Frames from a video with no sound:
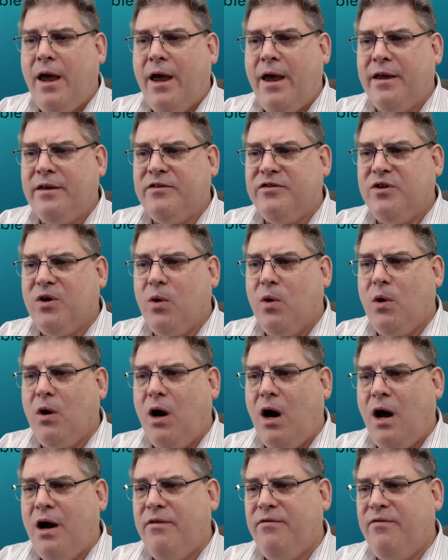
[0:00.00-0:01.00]
And
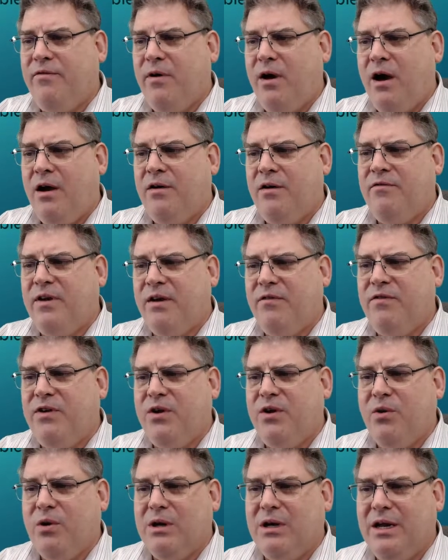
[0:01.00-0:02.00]
so I've given
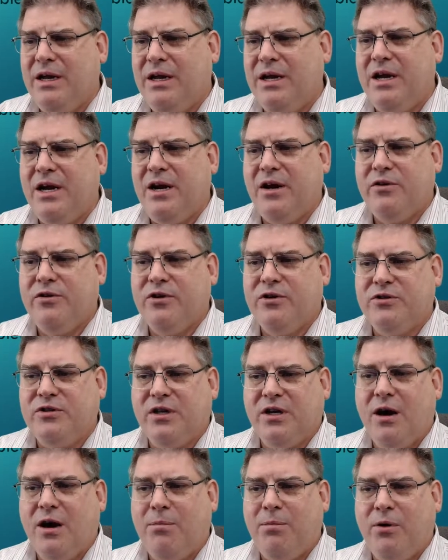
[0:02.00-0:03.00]
you a link here. There's
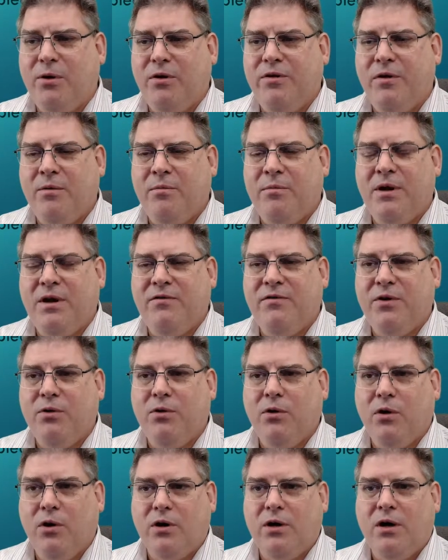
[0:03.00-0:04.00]
a couple of them. If
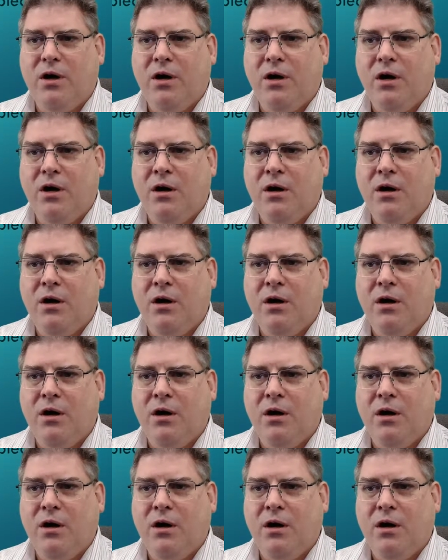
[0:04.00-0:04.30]
you look